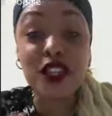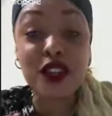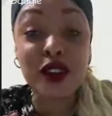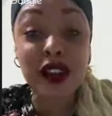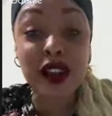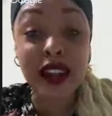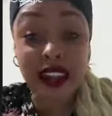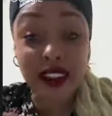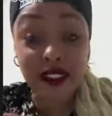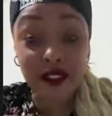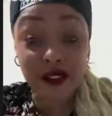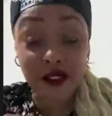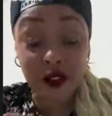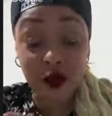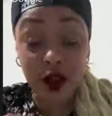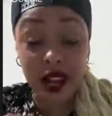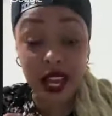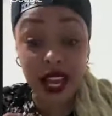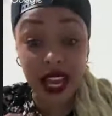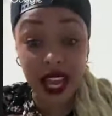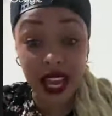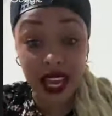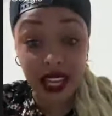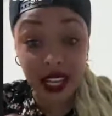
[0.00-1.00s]
trade it for
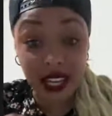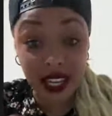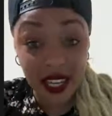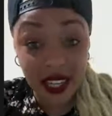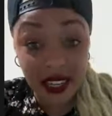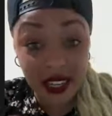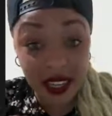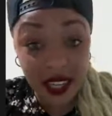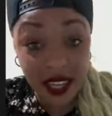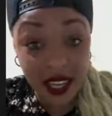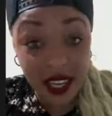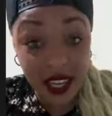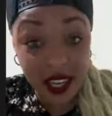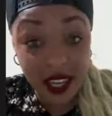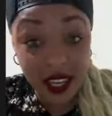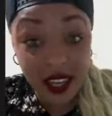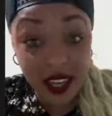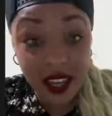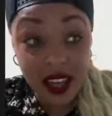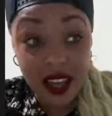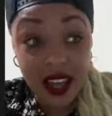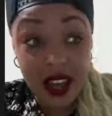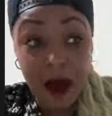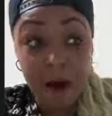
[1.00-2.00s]
anything,
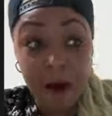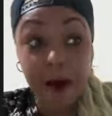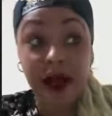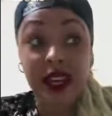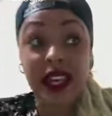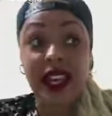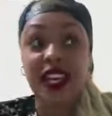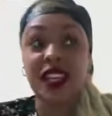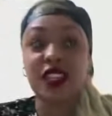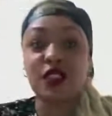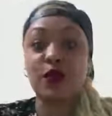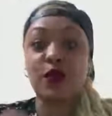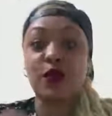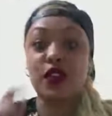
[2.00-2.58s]
because